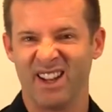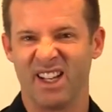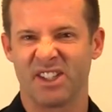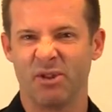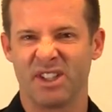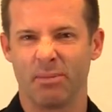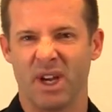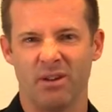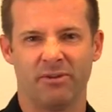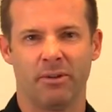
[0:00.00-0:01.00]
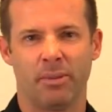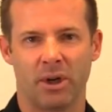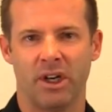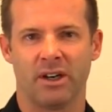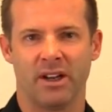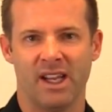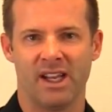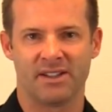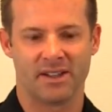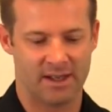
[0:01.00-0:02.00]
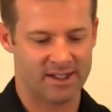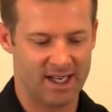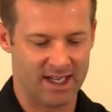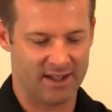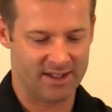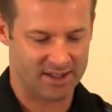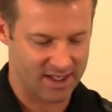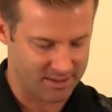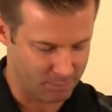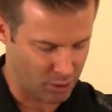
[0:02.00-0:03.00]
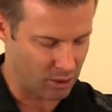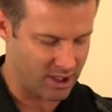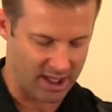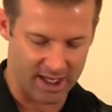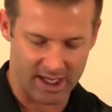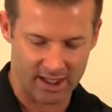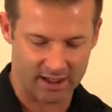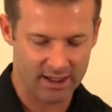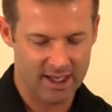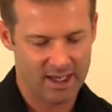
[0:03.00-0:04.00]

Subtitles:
That's always the painful part, is getting these things broken in, and